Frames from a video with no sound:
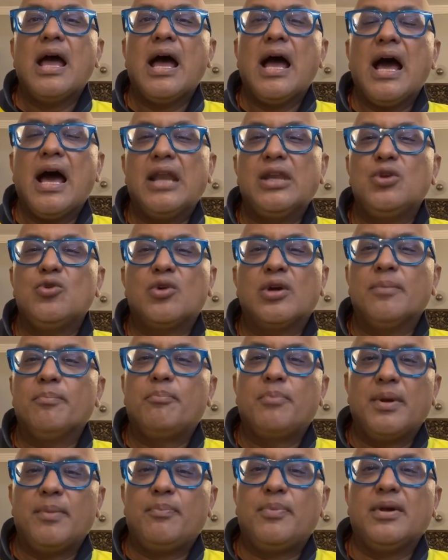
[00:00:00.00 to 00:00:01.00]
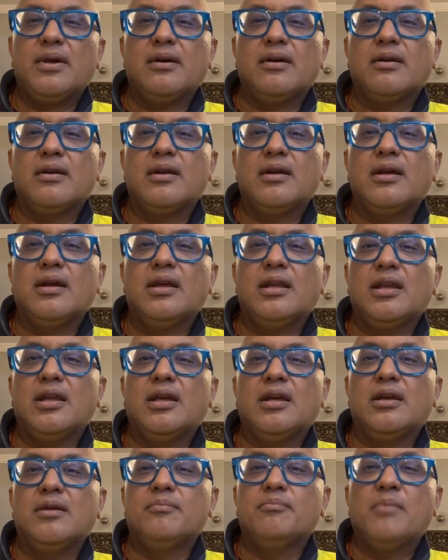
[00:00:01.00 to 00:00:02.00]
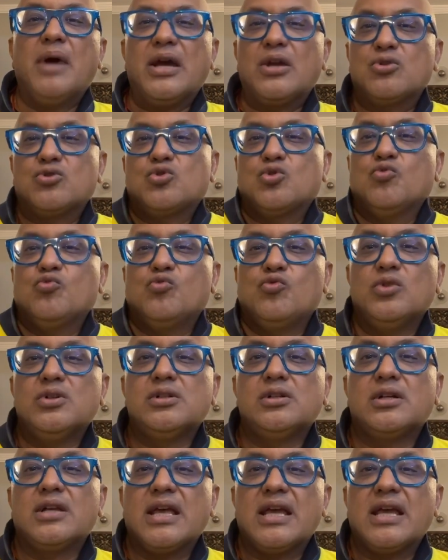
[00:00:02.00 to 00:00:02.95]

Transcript: and you can prepare in a Microsoft Word,